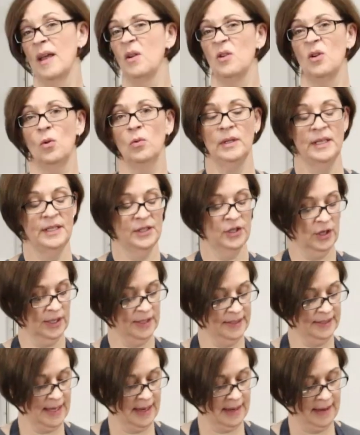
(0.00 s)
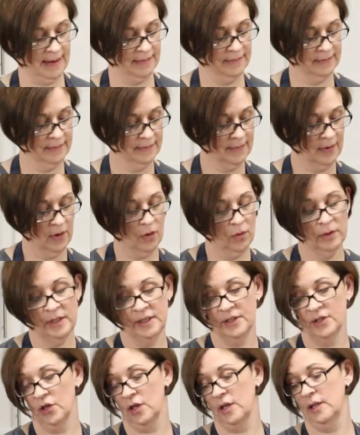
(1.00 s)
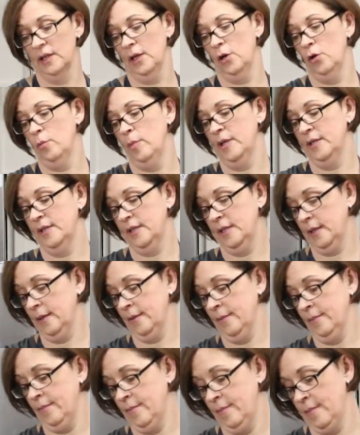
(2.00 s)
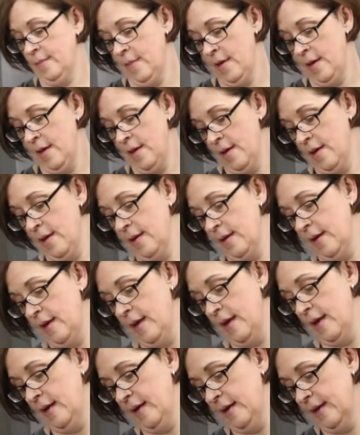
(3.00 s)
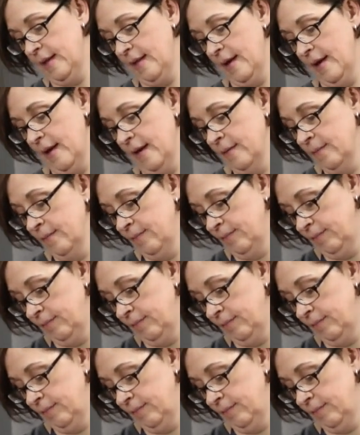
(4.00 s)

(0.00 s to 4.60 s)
it only took a second, only took a little bit to get it in there.